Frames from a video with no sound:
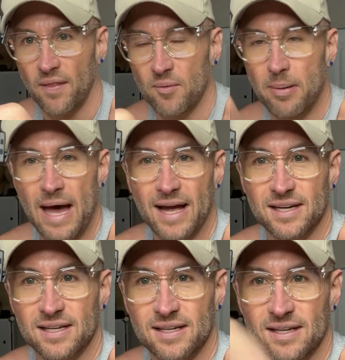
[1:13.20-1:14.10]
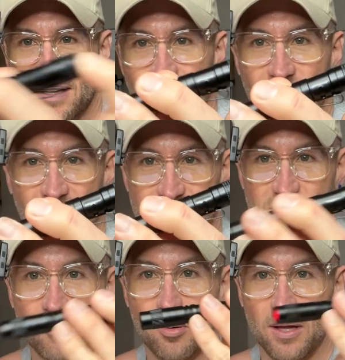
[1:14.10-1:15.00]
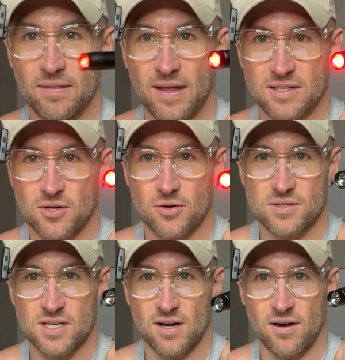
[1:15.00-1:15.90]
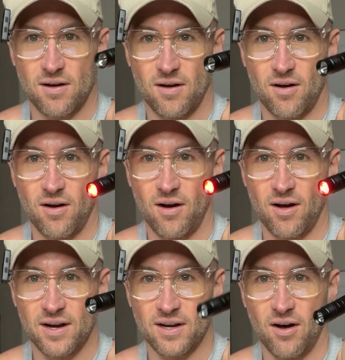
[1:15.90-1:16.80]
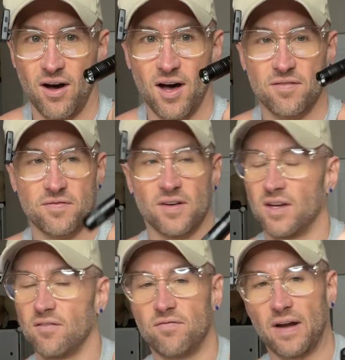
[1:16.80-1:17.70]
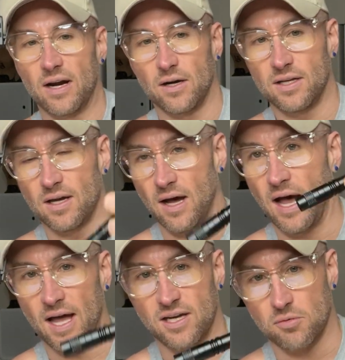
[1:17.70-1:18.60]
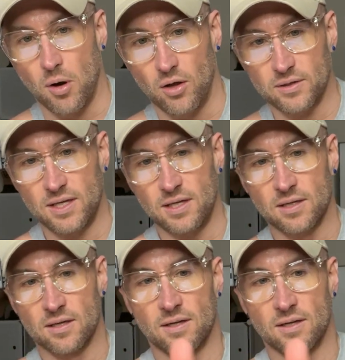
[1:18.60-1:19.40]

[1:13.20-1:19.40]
on the back. That's the button that turns it on and off. Very high quality,